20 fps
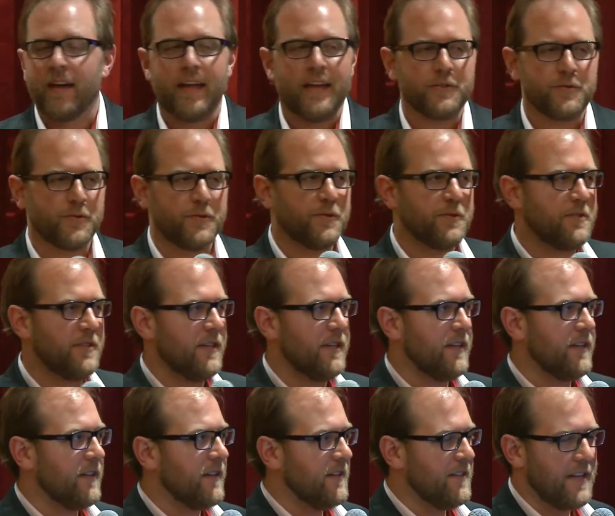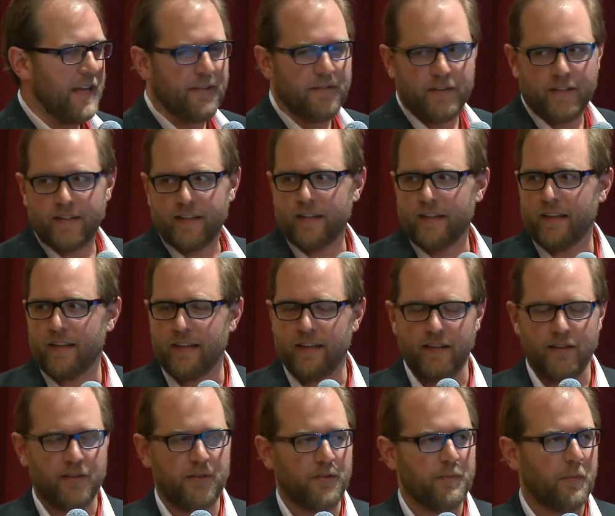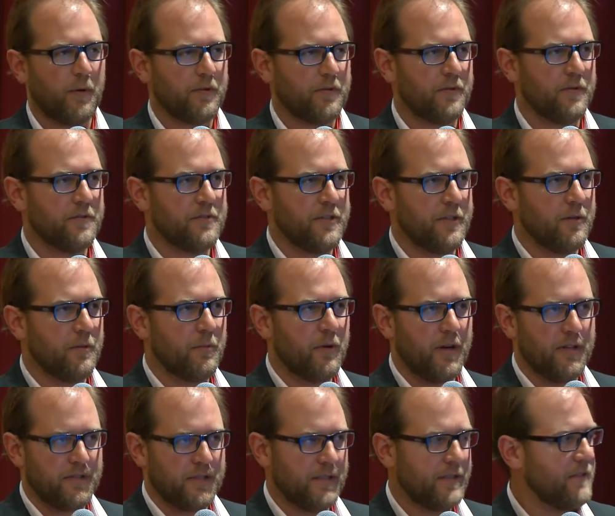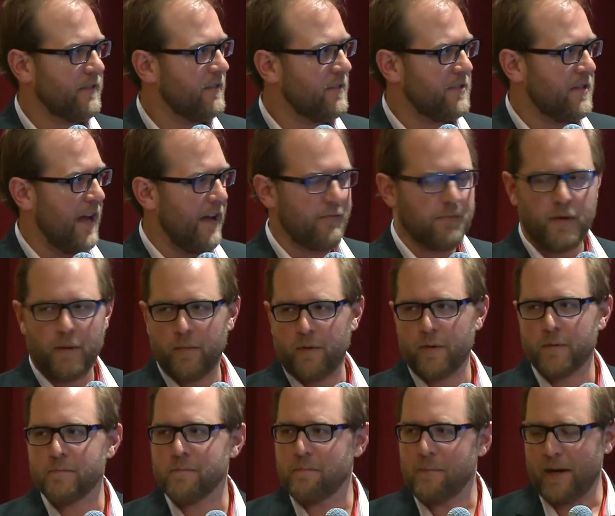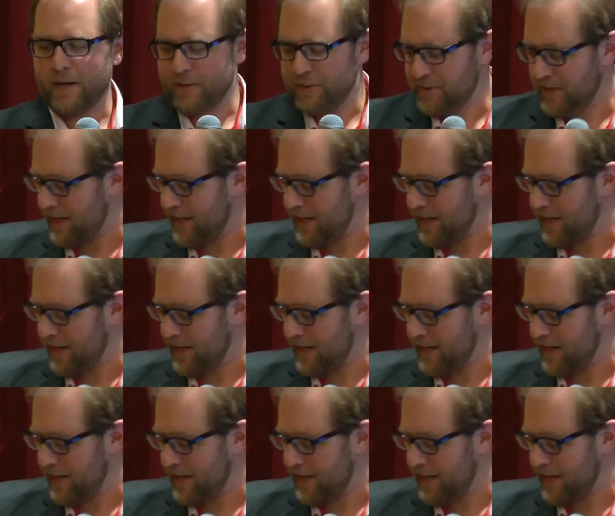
Introducing David is Personal Genome Project staff member Michael